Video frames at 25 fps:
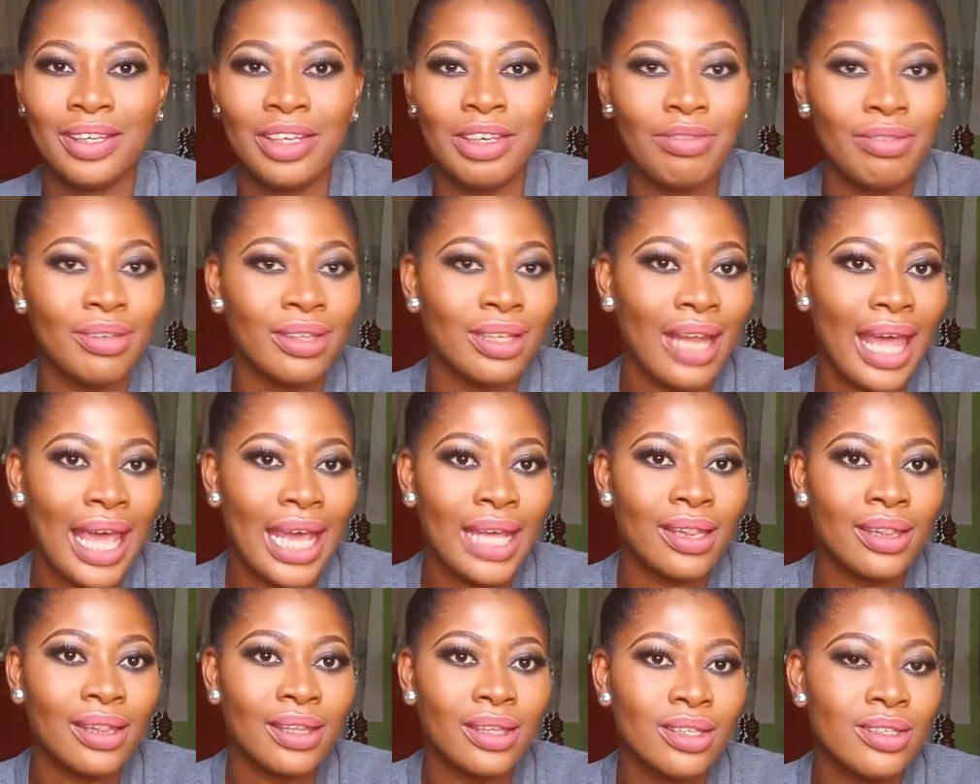If you
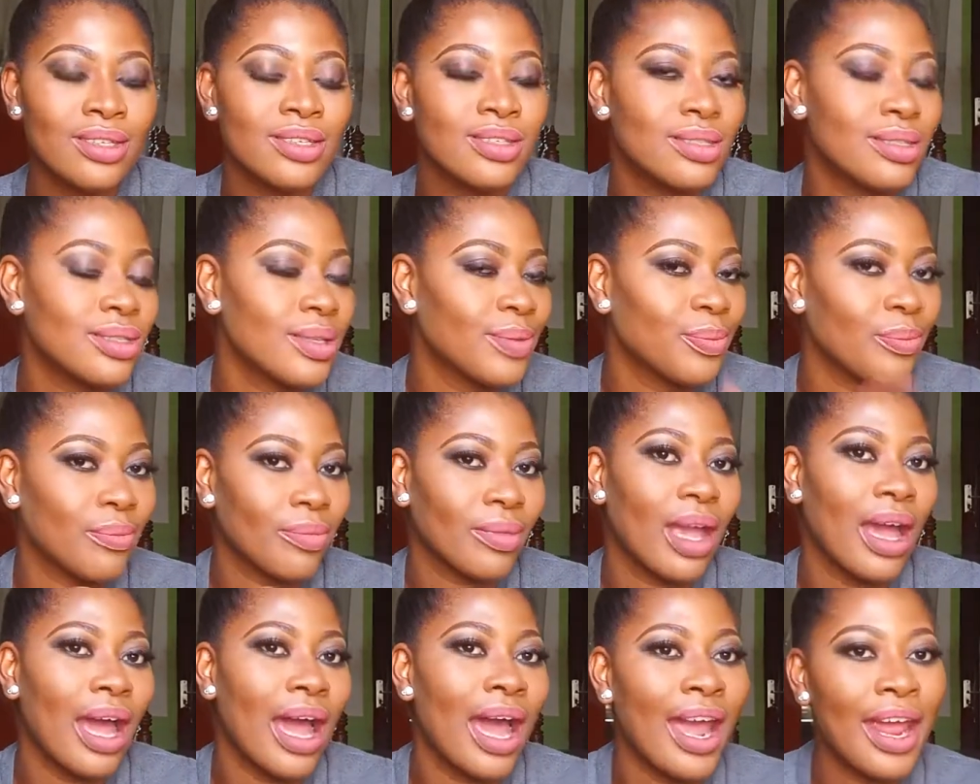like this
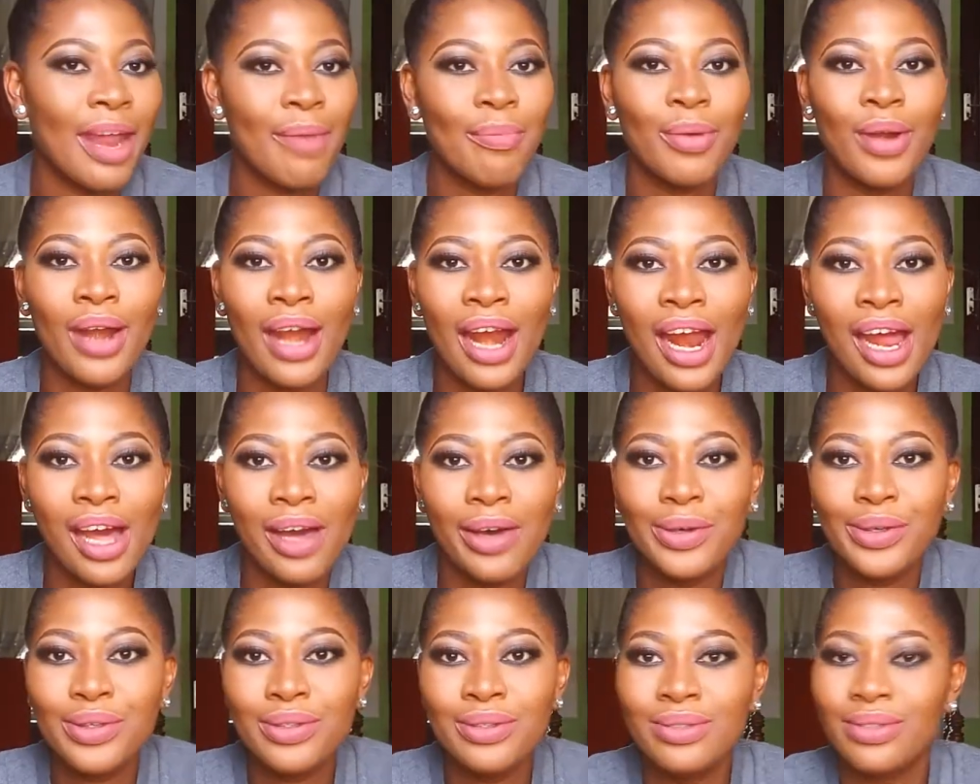
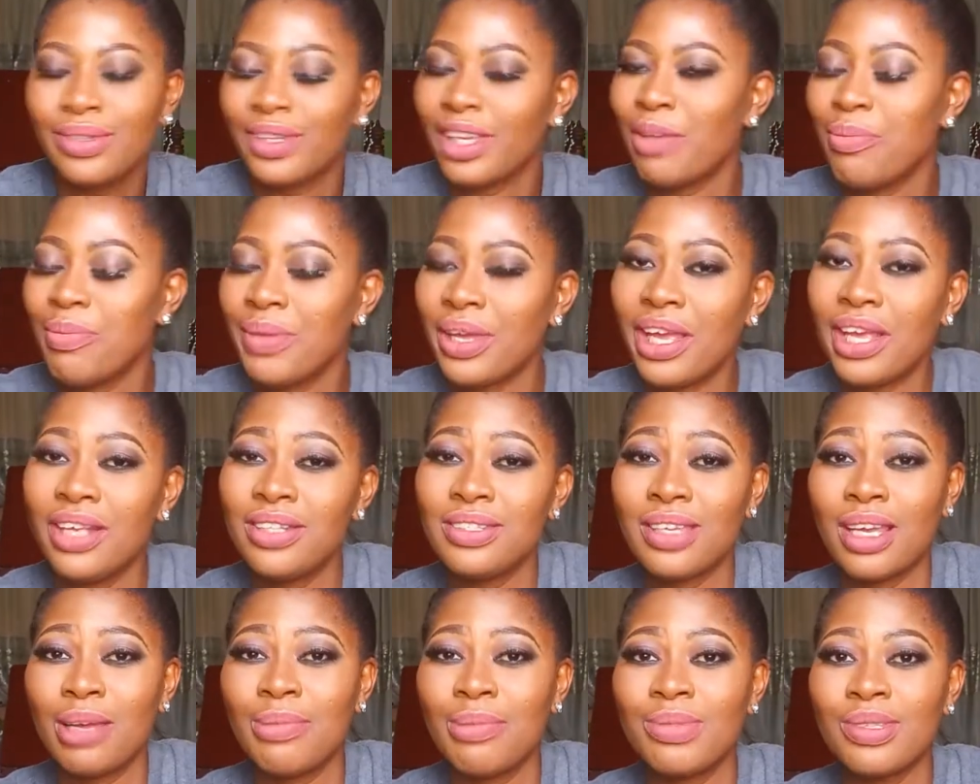eyebrow, give me a
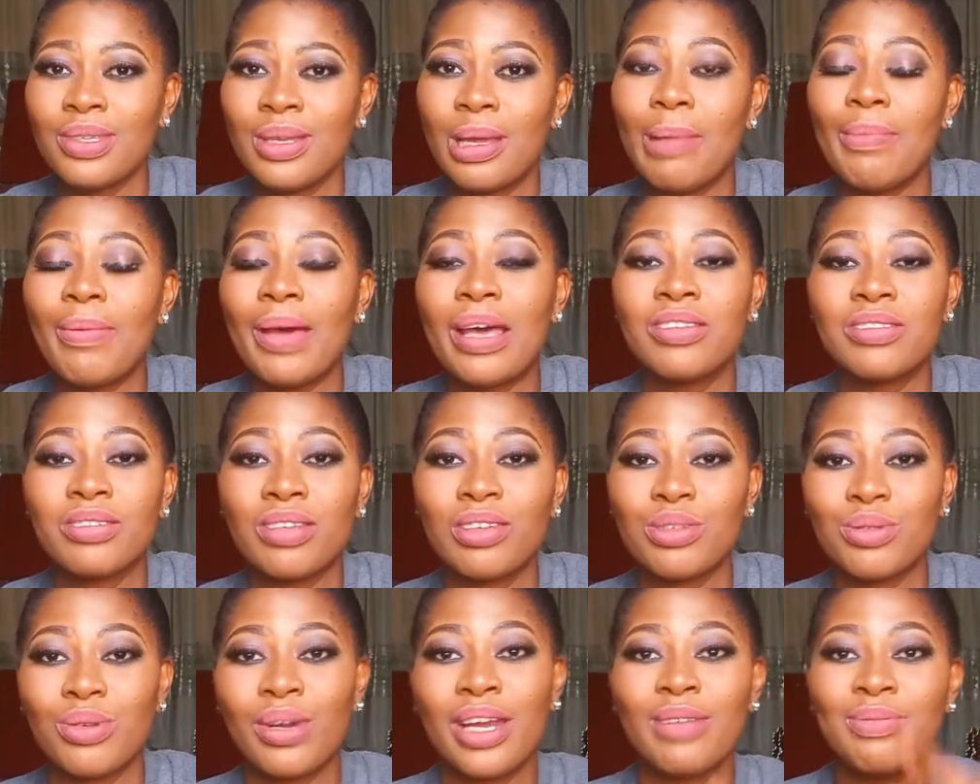thumbs up and
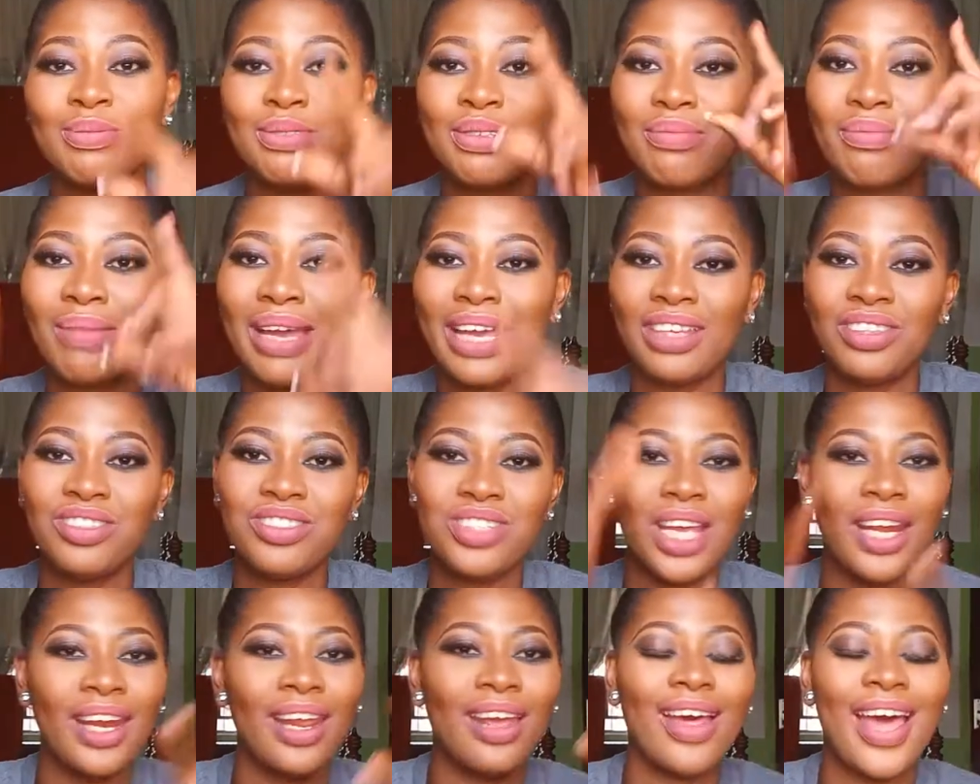subscribe to my
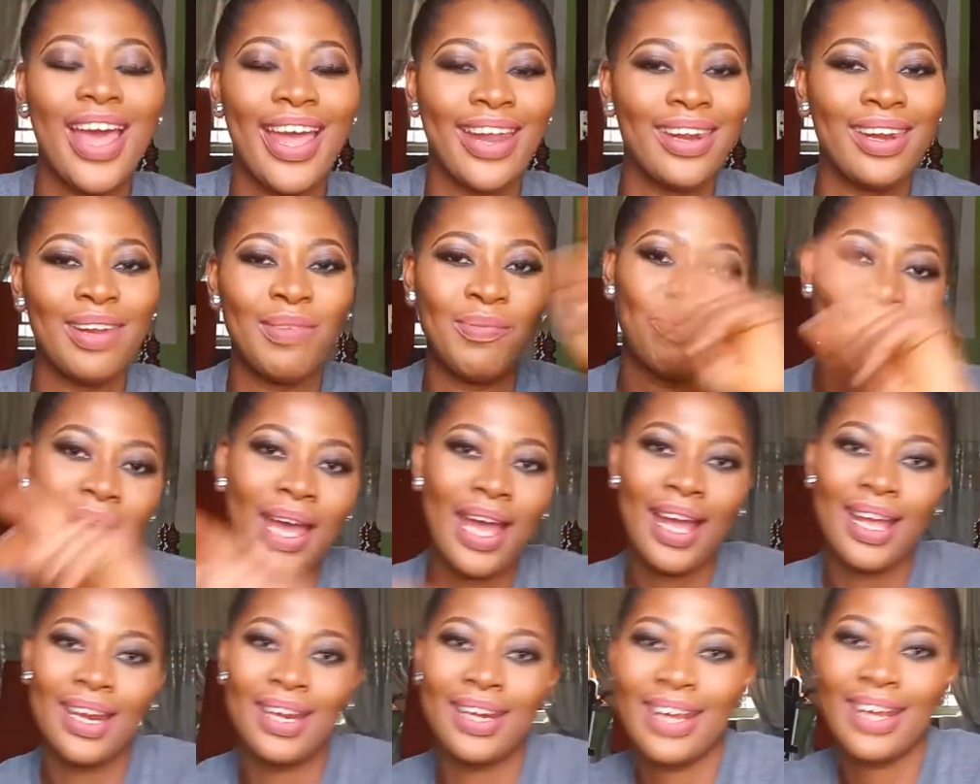channel Adema
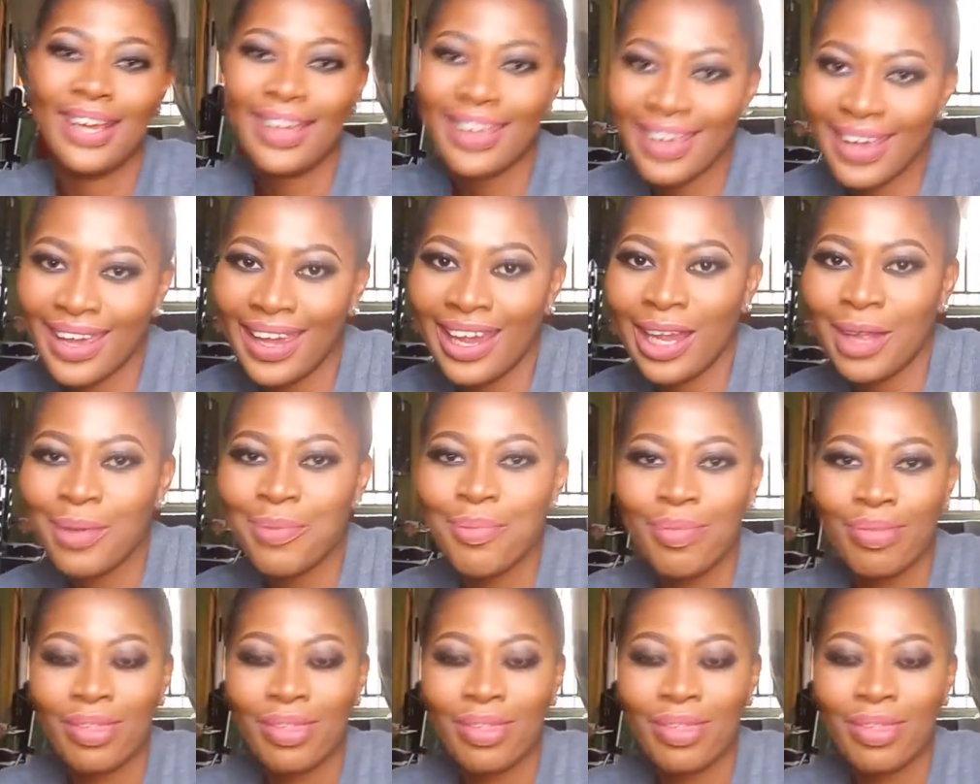Aneke.